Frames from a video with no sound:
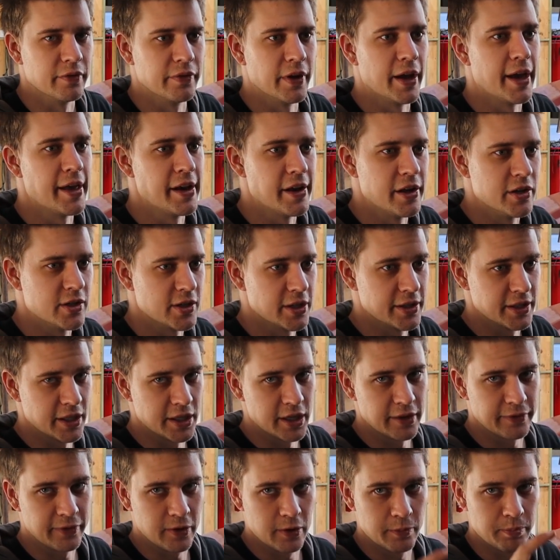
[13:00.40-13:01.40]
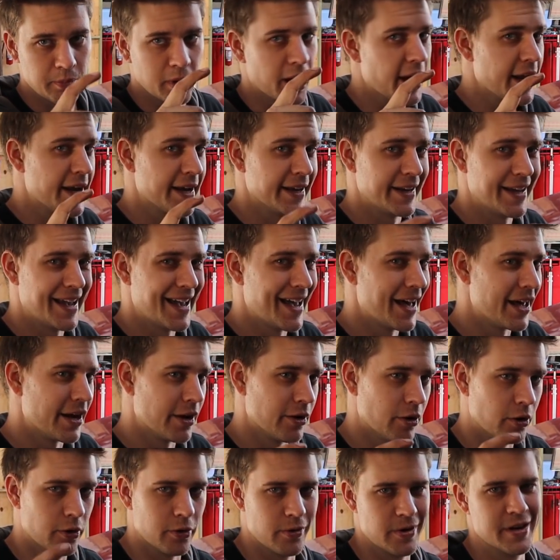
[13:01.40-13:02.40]
advantage in that if you break an
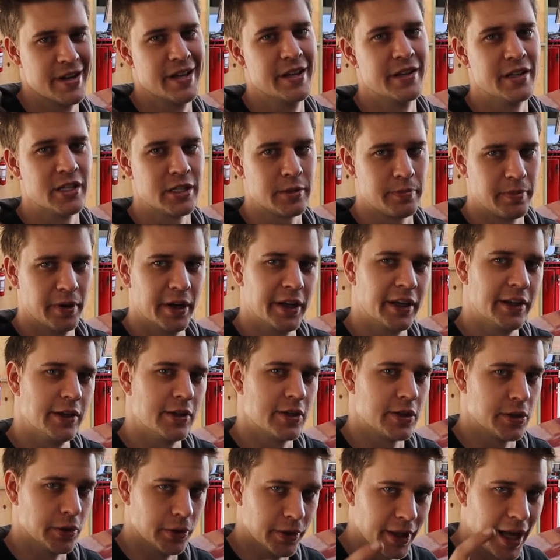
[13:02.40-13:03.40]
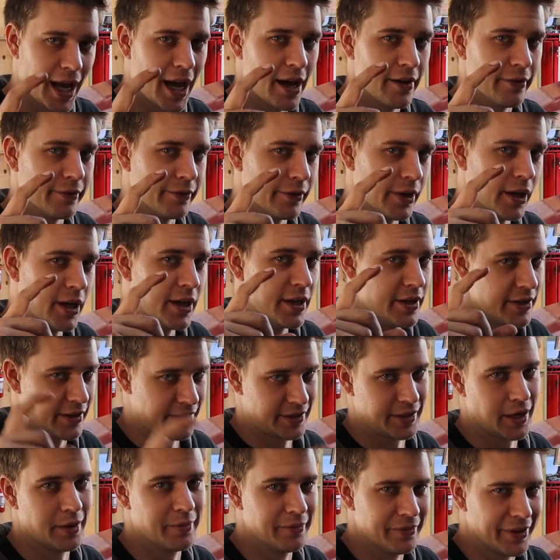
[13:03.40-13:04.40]
outer or an inner spring, you still have
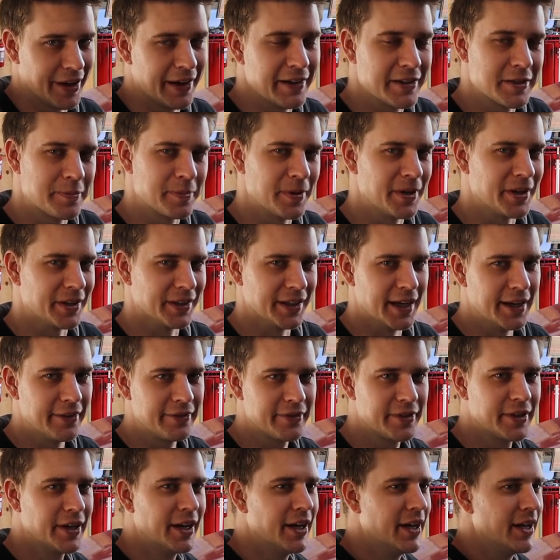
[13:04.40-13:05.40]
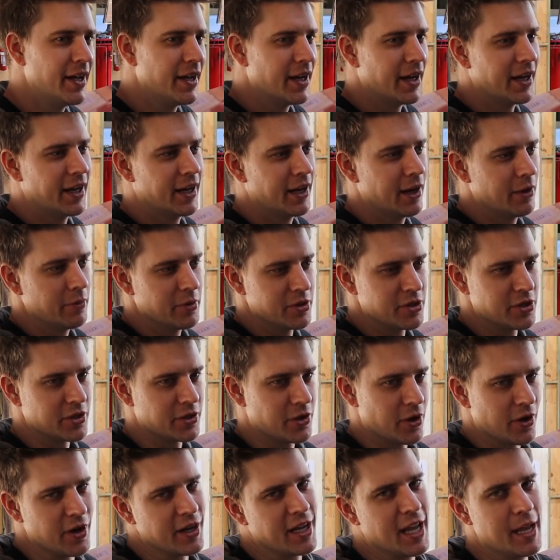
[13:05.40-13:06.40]
some valve spring left, which is
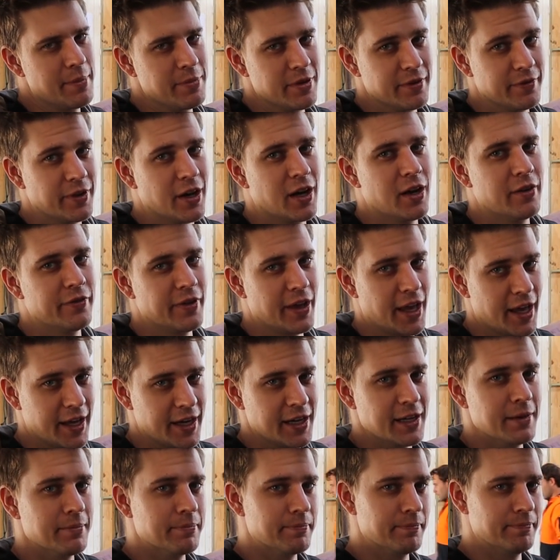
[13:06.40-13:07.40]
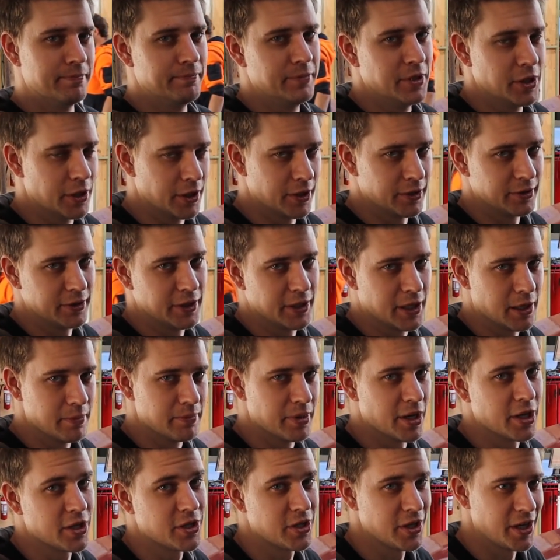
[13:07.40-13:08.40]
going to keep your valve out of your
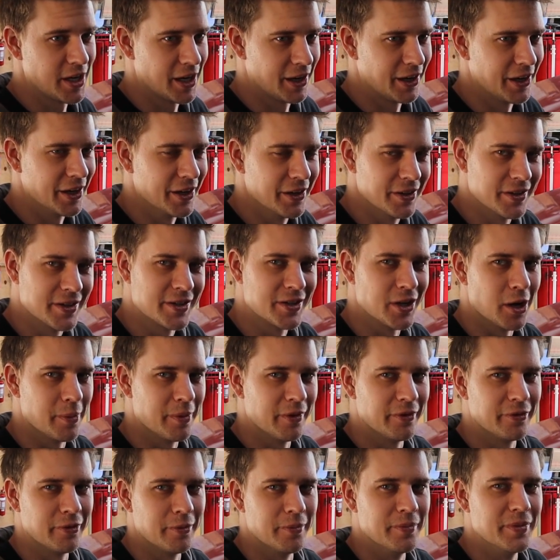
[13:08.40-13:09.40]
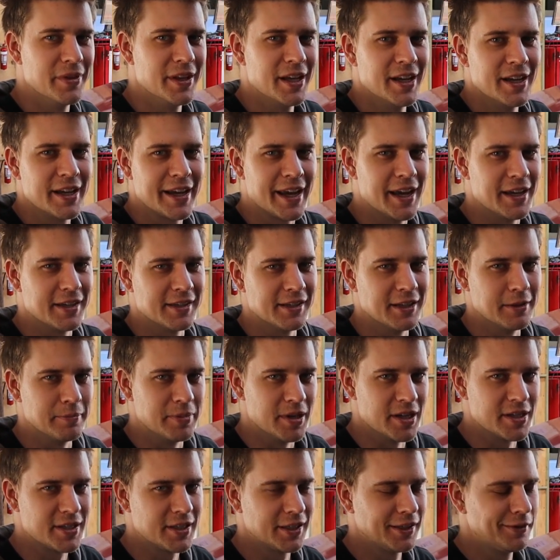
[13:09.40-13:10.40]
combustion area and stop it from kissing a
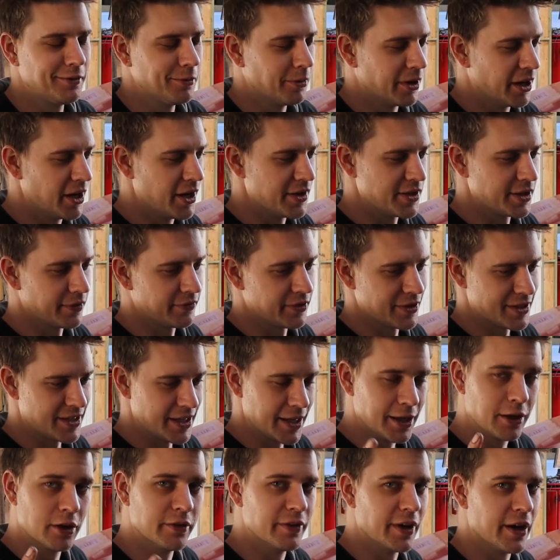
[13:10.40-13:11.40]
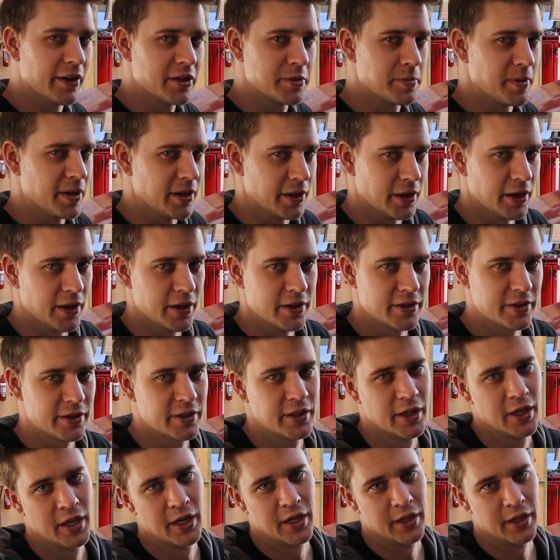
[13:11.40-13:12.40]
piston. Whereas if a single valve spring goes,